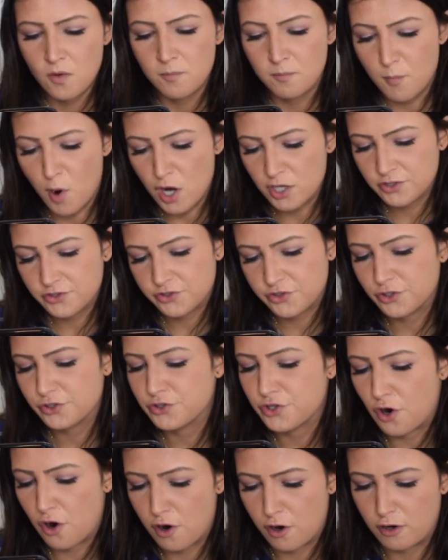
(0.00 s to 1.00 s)

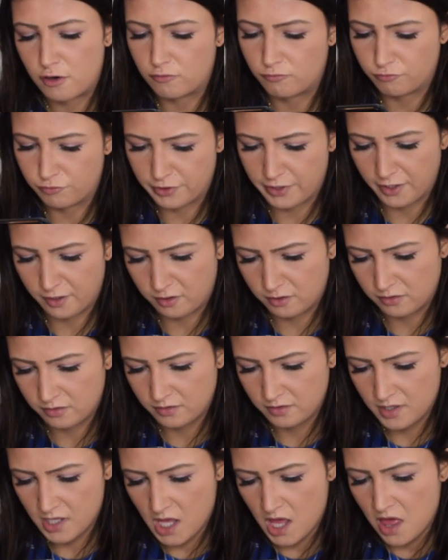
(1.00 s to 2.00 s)
Monsters are real.
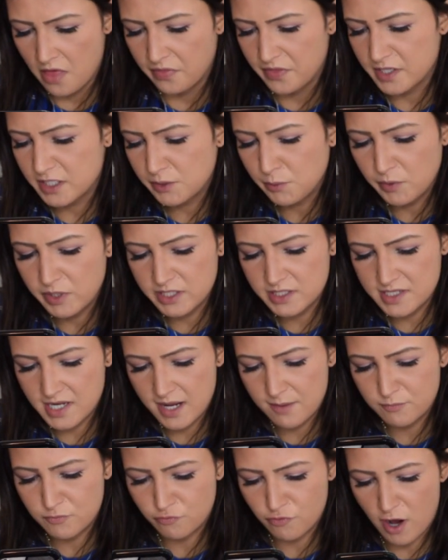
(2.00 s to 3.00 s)
This one is
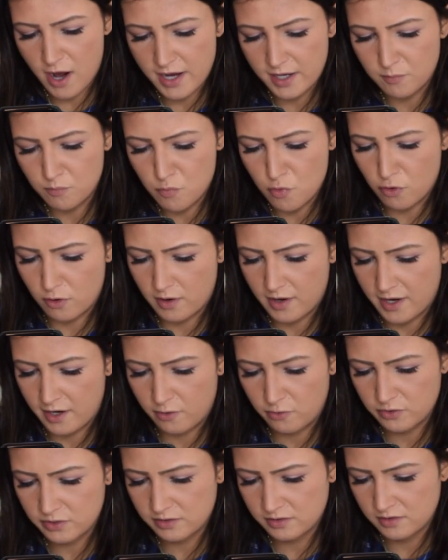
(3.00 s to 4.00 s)
named Ryan
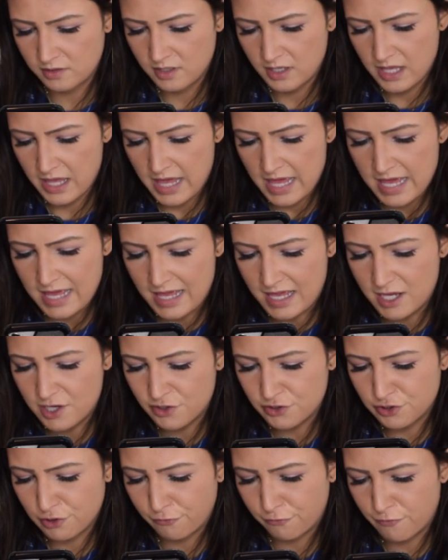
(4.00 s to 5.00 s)
Morehouse. He
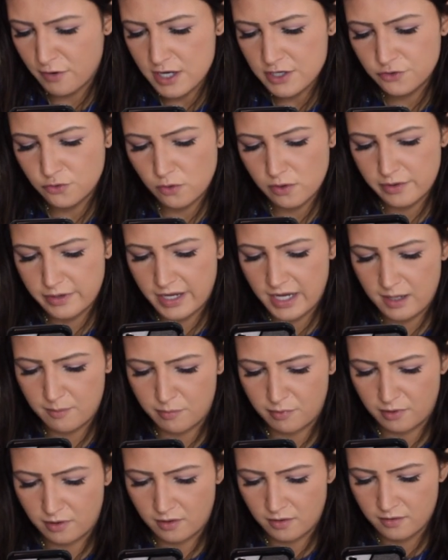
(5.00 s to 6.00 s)
is your front door
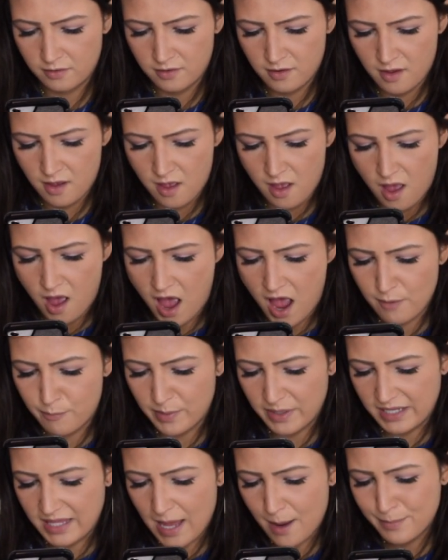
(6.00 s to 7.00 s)
neighbor. I've
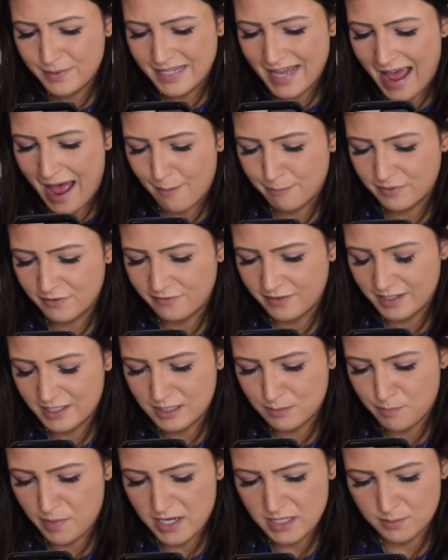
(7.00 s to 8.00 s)
been kept captive in
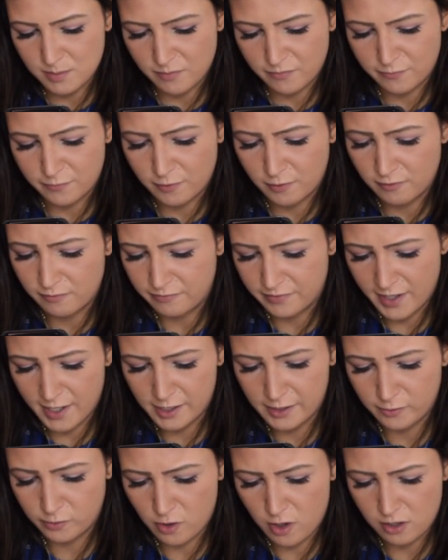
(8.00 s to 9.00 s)
his basement for a
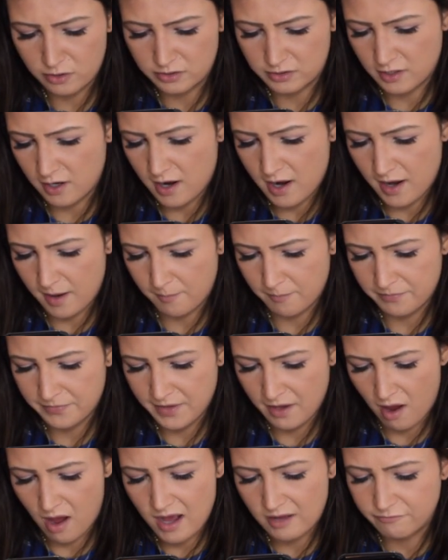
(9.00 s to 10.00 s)
very long time.
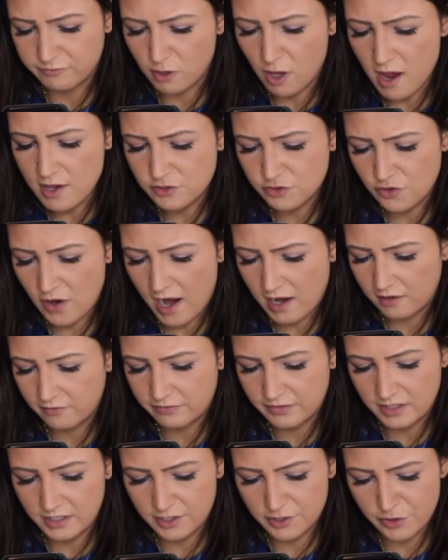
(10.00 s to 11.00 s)
I've lost track
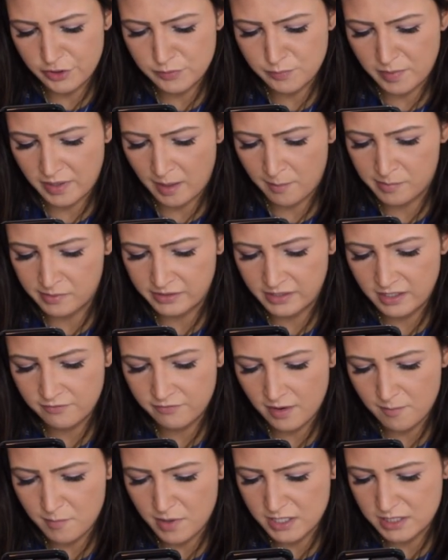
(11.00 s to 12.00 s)
of the years, but I believe
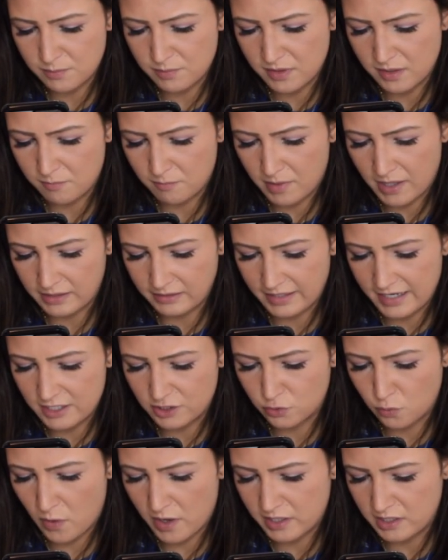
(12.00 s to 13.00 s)
I must be in my late
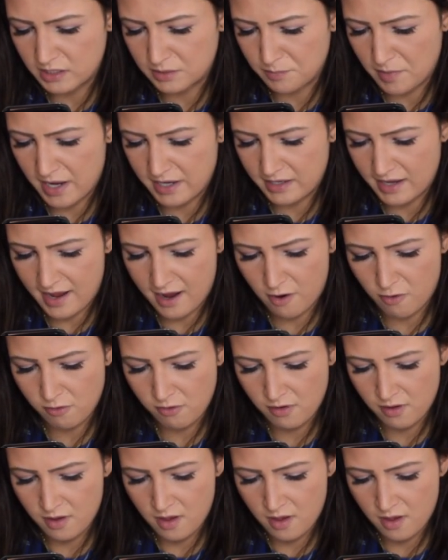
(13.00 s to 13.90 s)
20s by now.